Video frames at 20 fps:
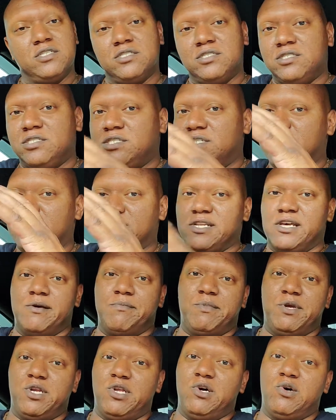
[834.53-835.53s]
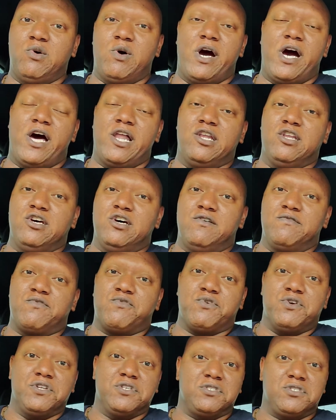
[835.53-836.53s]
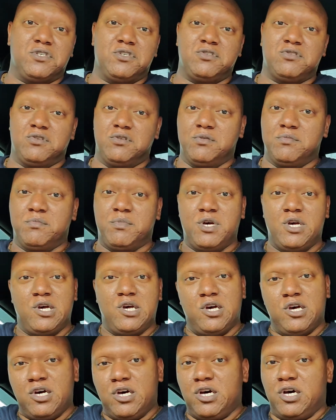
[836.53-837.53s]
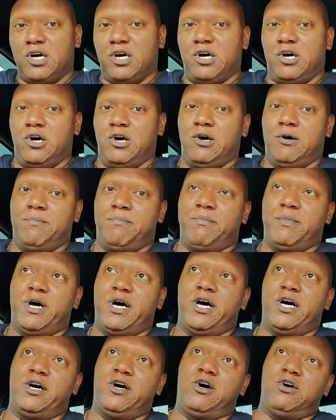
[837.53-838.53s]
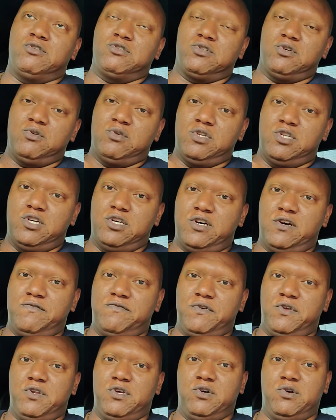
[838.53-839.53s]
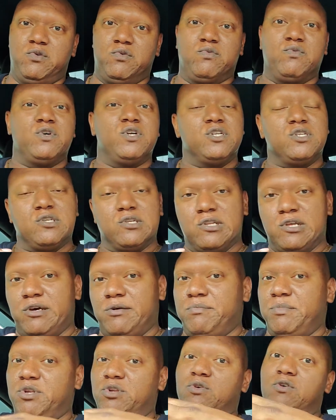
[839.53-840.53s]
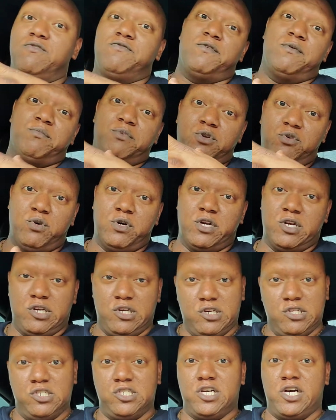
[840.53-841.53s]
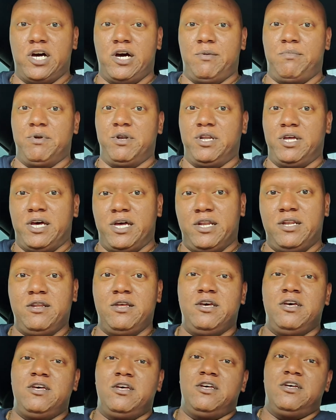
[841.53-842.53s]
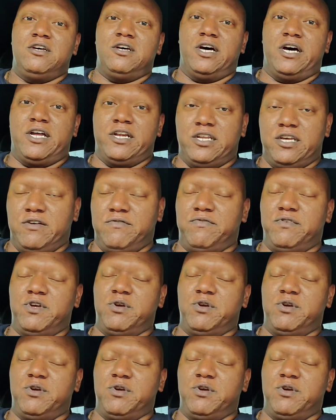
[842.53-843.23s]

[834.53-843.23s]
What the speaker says: Just let me know. I love criticism. I also love, to let me know if I'm doing a good job or not. I definitely